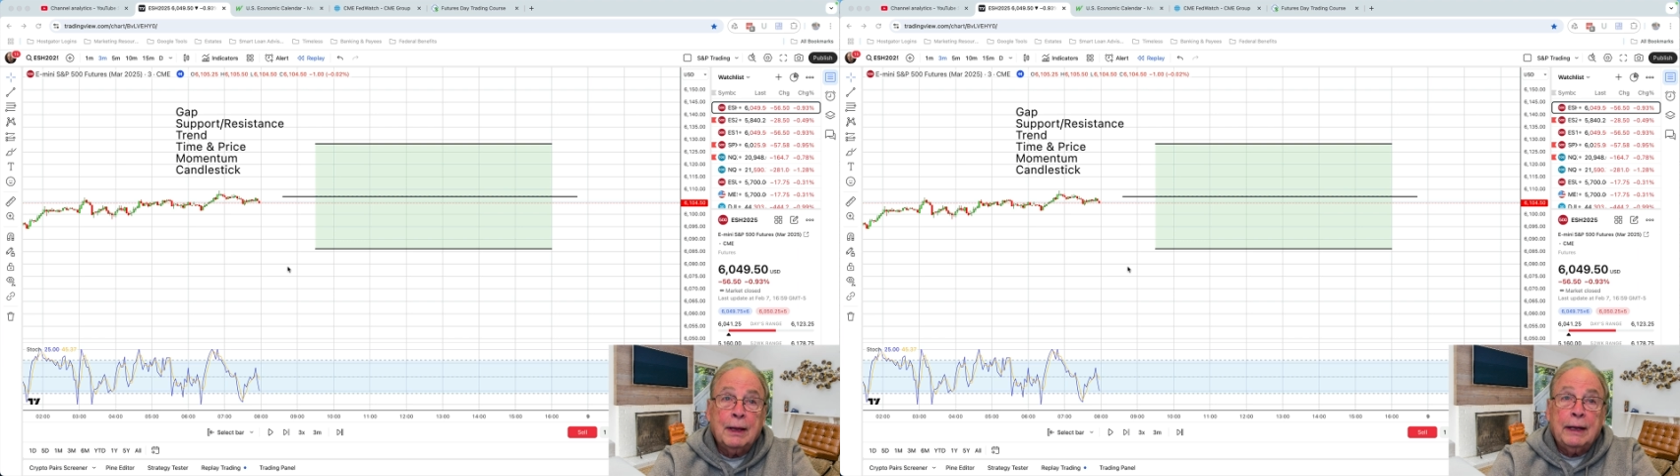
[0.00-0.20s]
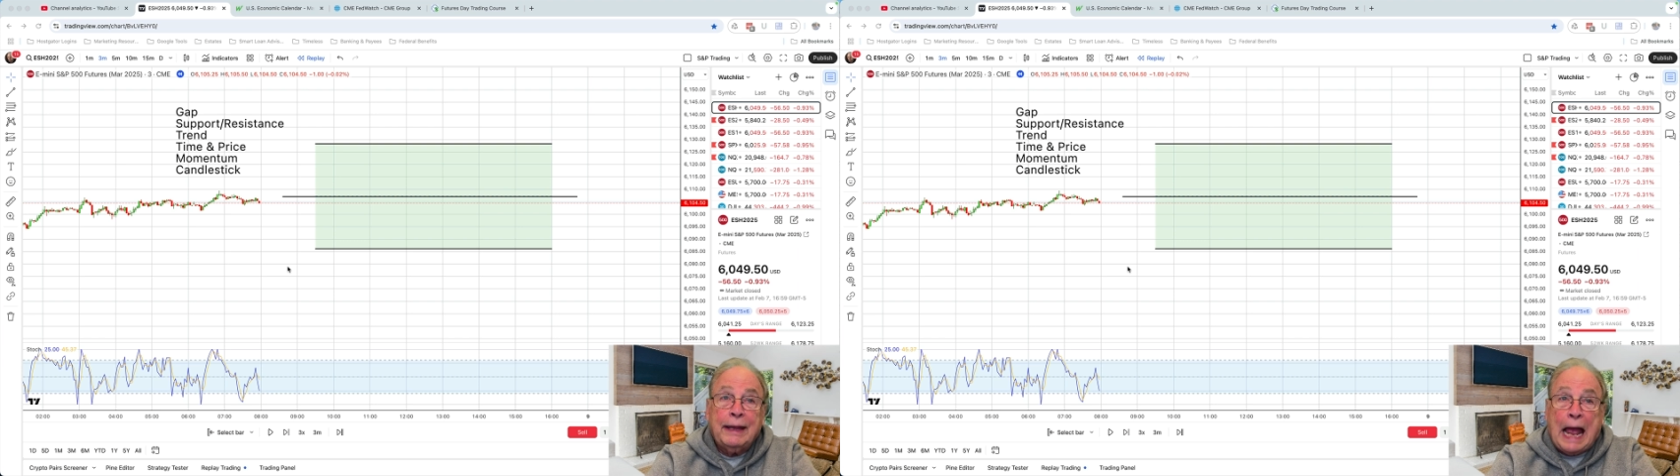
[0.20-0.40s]

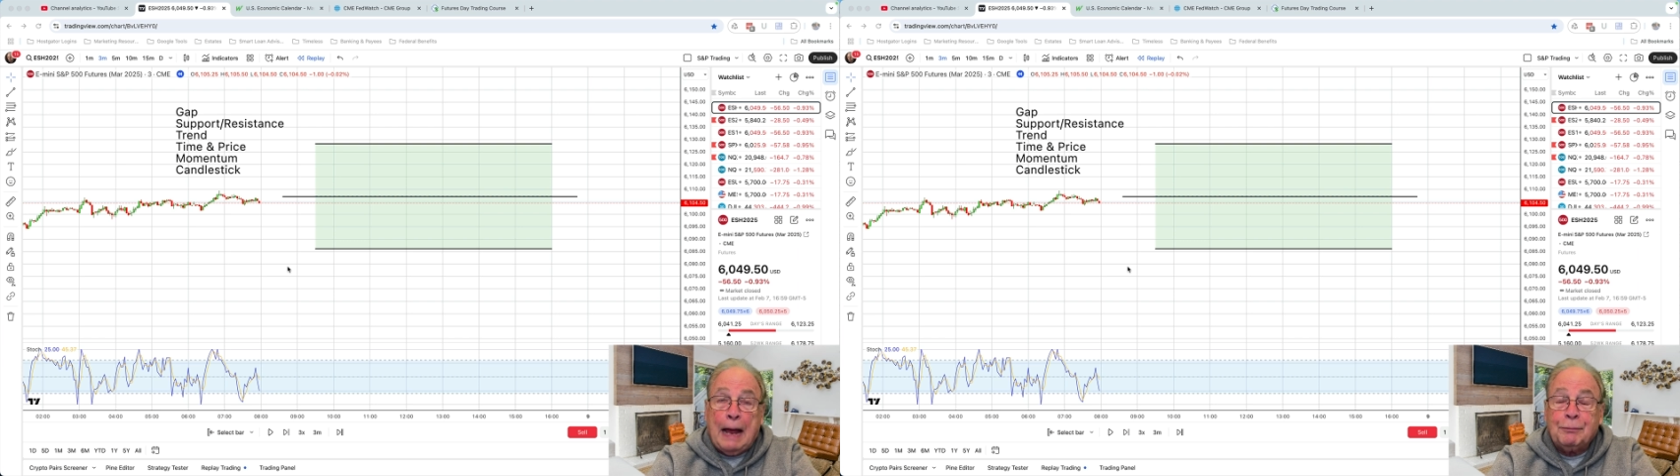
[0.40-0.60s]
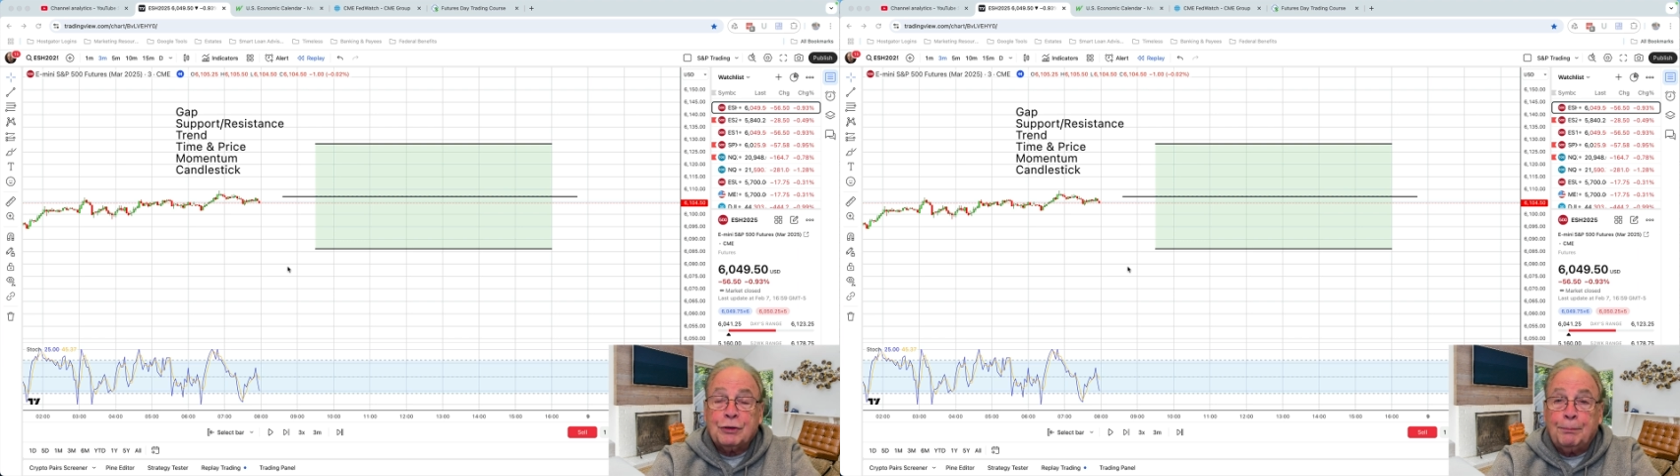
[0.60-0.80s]

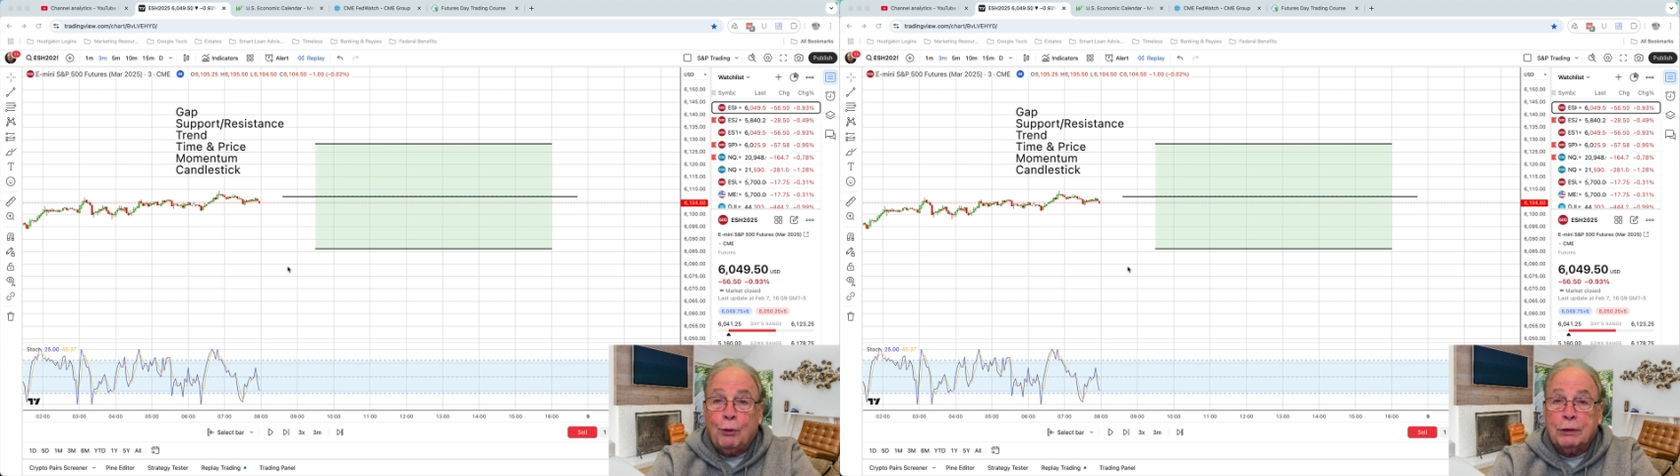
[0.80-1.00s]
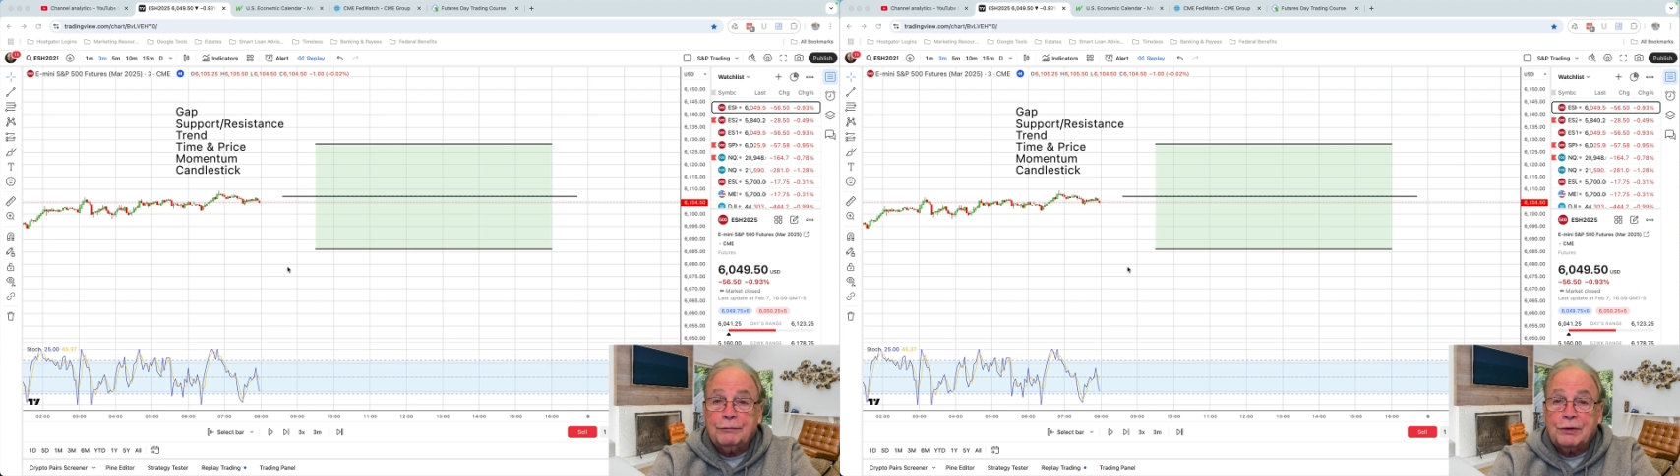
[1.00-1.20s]
gap,
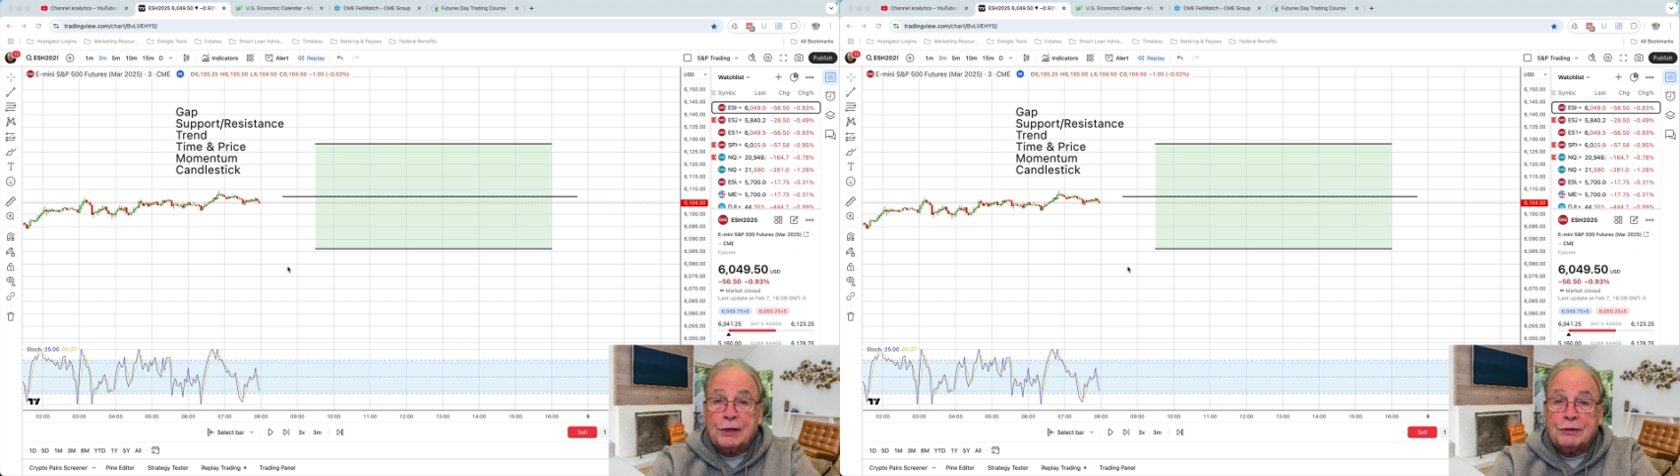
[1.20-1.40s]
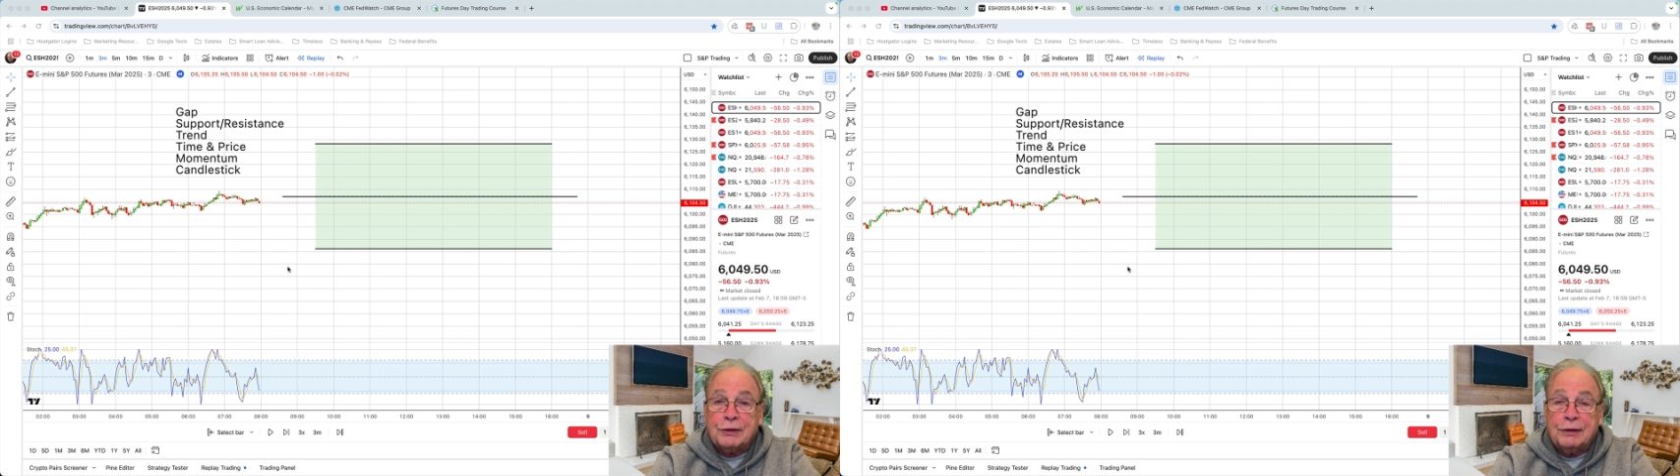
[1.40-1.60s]
support and
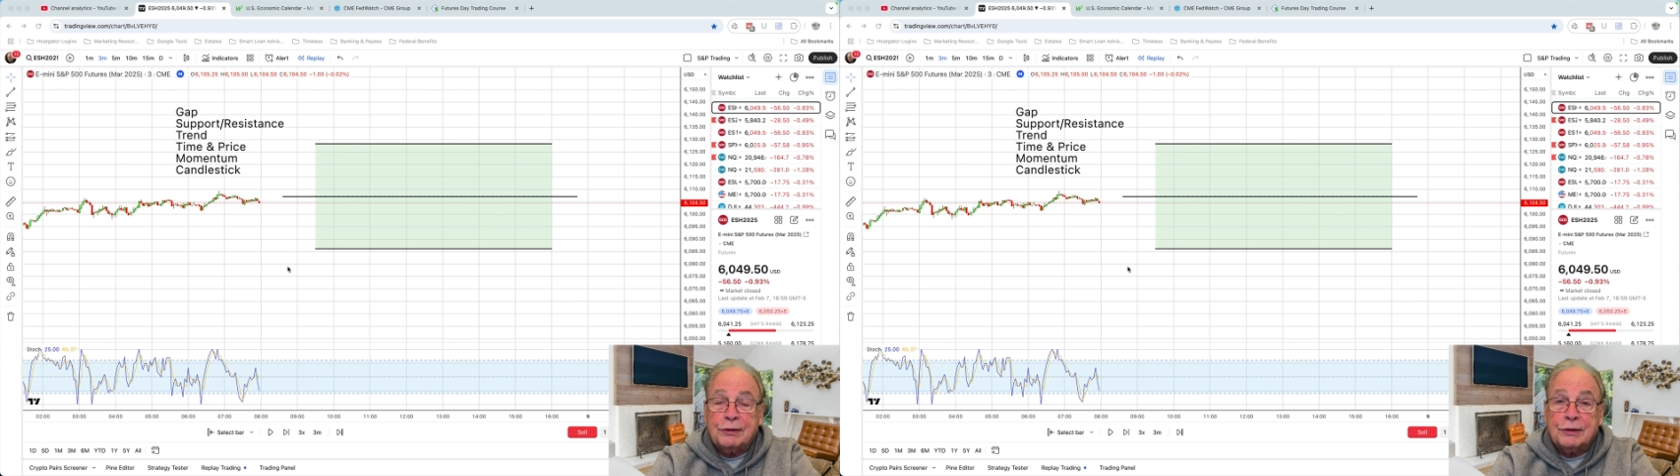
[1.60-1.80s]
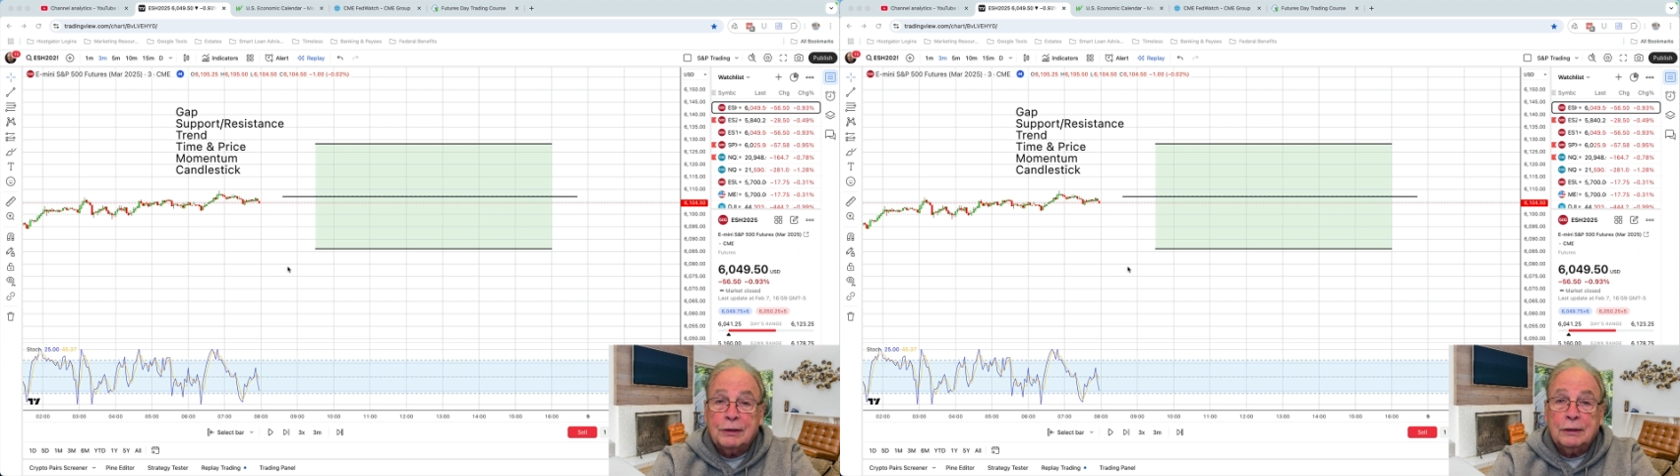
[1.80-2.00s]
resistance,